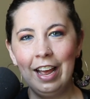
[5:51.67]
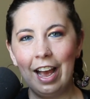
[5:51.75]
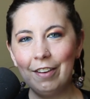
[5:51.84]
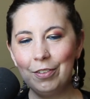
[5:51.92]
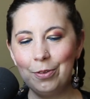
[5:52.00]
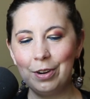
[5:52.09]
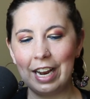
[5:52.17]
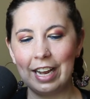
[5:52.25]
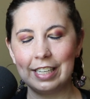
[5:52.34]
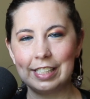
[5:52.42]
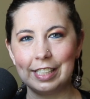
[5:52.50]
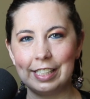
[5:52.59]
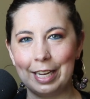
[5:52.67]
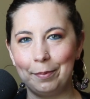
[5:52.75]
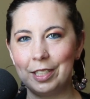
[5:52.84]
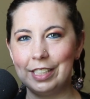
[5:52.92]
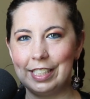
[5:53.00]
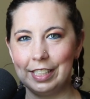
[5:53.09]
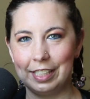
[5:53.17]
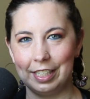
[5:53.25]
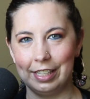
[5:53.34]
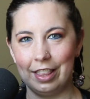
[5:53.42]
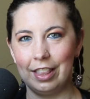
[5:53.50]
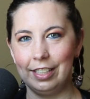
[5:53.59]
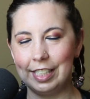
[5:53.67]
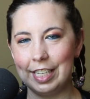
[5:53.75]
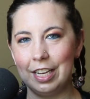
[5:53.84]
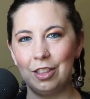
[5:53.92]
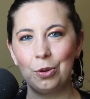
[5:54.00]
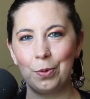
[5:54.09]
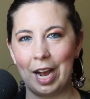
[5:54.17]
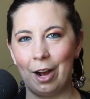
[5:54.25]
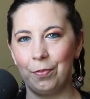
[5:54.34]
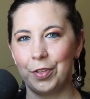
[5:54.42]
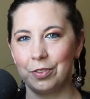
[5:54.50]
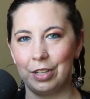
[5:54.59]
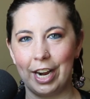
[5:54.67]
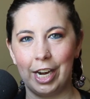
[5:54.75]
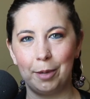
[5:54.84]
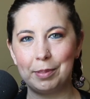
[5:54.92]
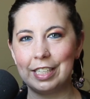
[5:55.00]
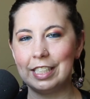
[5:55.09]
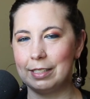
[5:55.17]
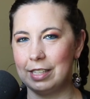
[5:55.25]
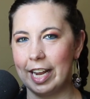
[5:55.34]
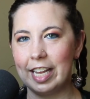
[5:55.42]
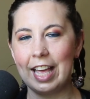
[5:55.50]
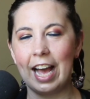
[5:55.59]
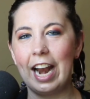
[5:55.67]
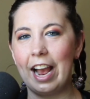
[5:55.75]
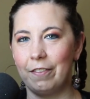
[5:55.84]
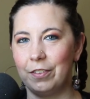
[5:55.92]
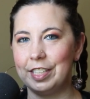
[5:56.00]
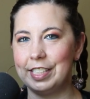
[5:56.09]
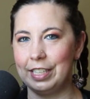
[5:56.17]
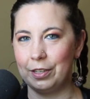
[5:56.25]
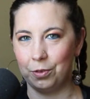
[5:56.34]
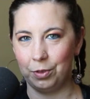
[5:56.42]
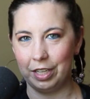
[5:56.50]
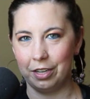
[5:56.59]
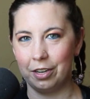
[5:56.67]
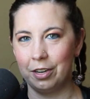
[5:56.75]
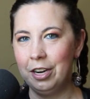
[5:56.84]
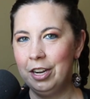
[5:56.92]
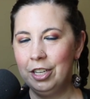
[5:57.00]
Everyone has the same consistency throughout their lineups, and it's like that every single year.